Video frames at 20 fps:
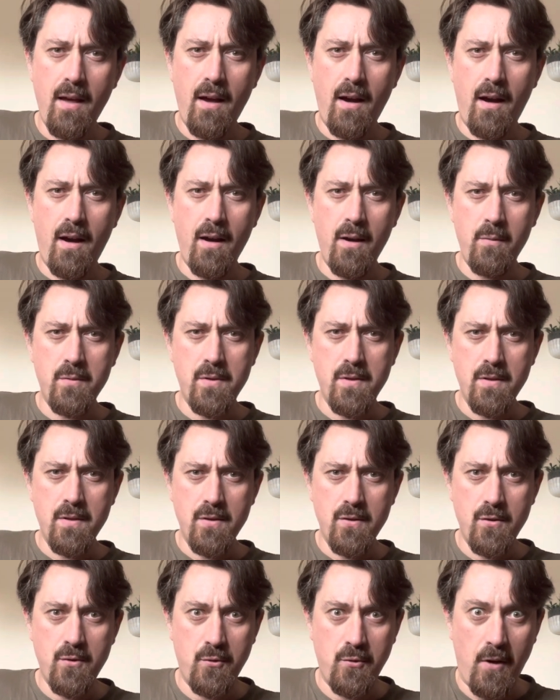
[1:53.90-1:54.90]
I was
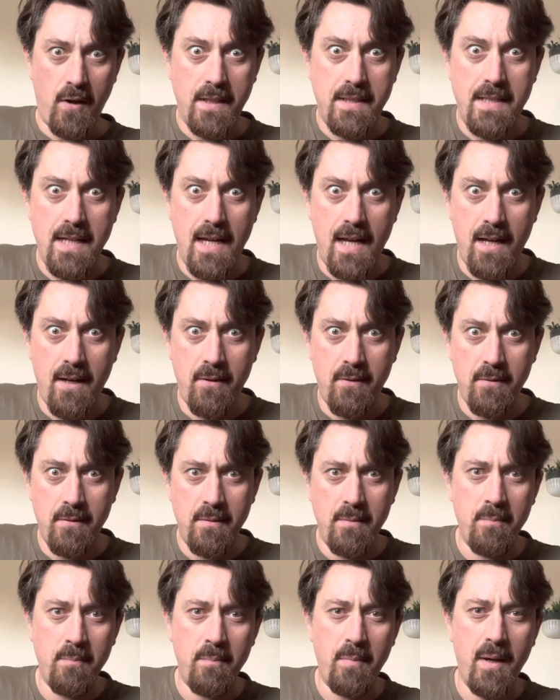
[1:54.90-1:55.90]
struck
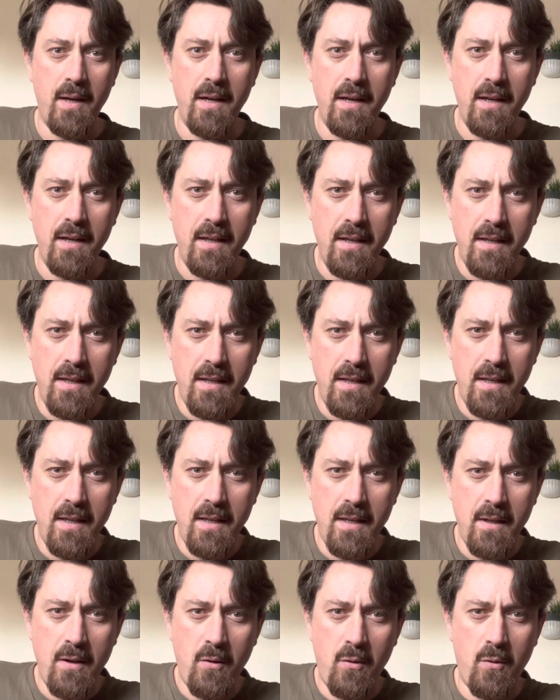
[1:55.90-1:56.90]
down by
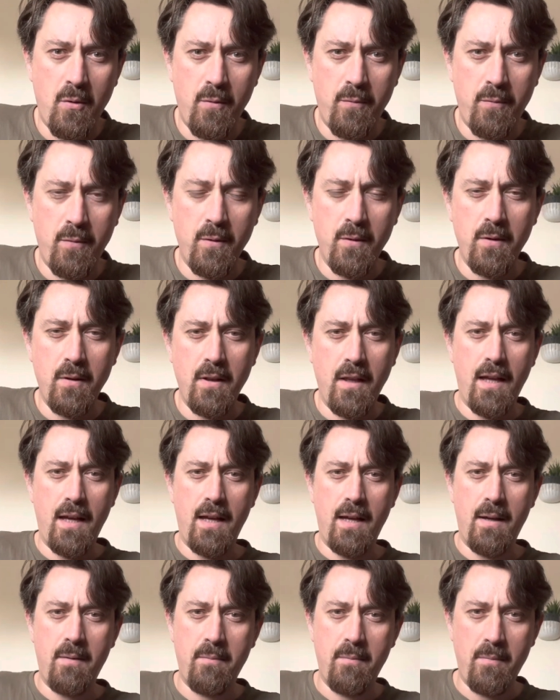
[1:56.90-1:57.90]
awful
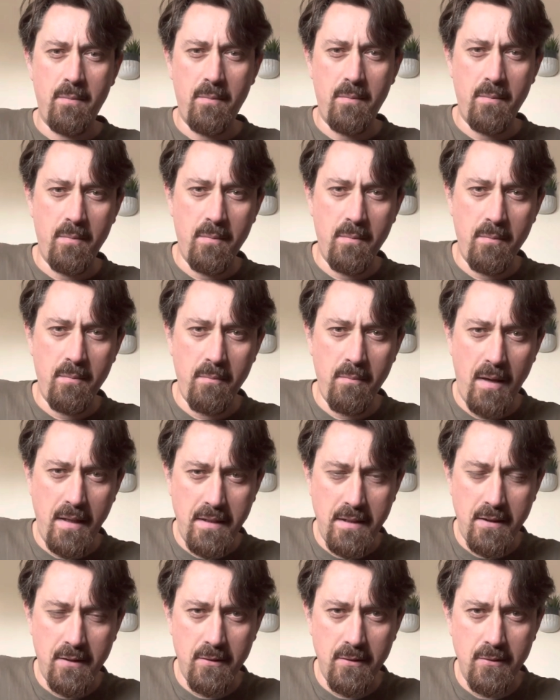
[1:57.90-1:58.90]

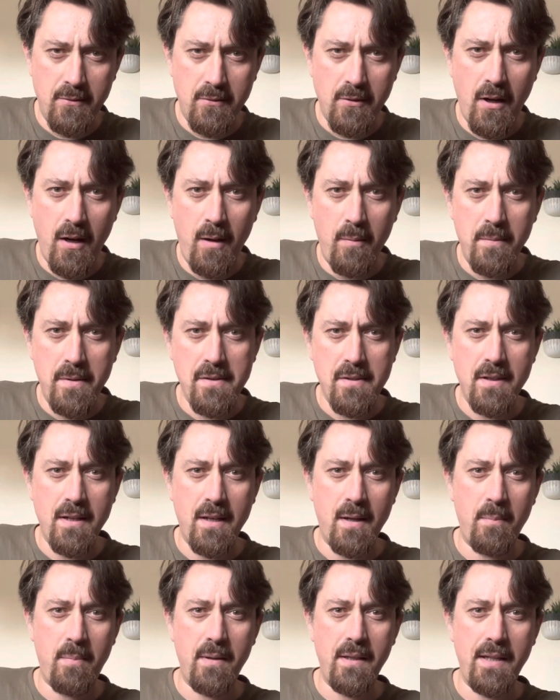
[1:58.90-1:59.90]
medical dramas a
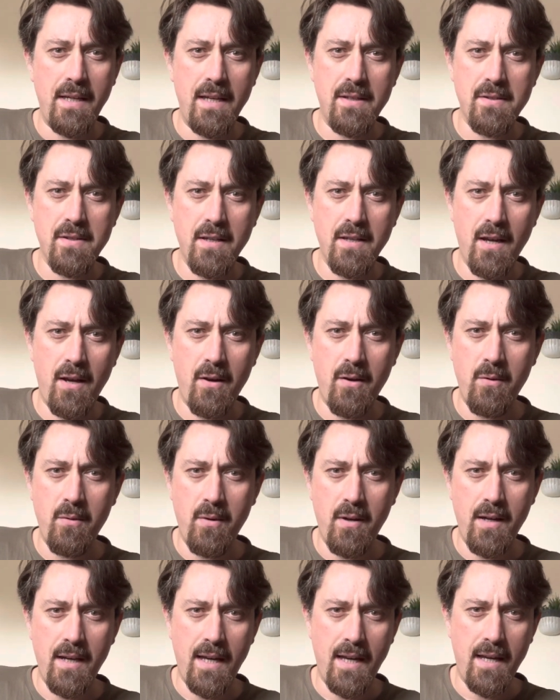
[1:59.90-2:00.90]
couple of years ago.
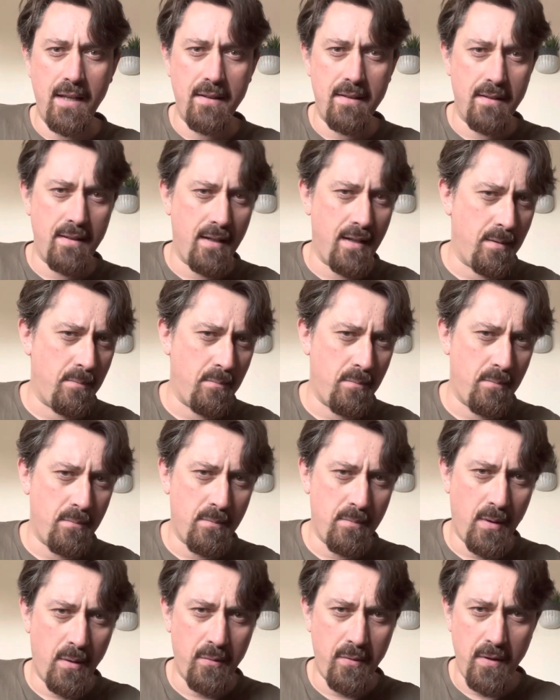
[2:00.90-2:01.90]
I
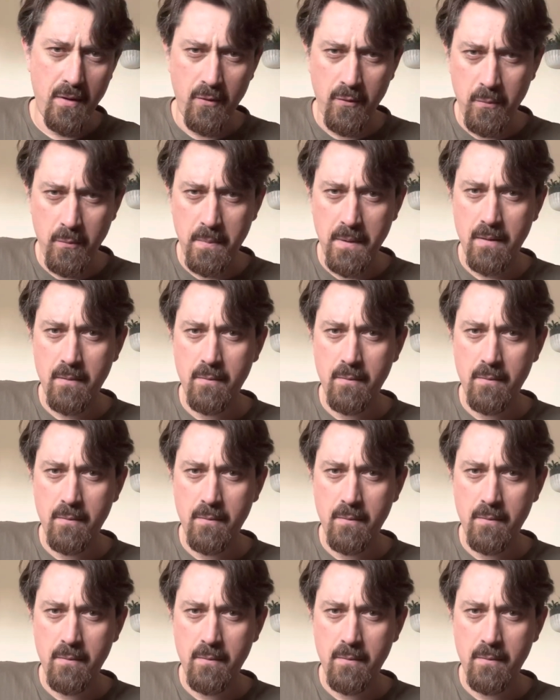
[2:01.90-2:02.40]
was in hospital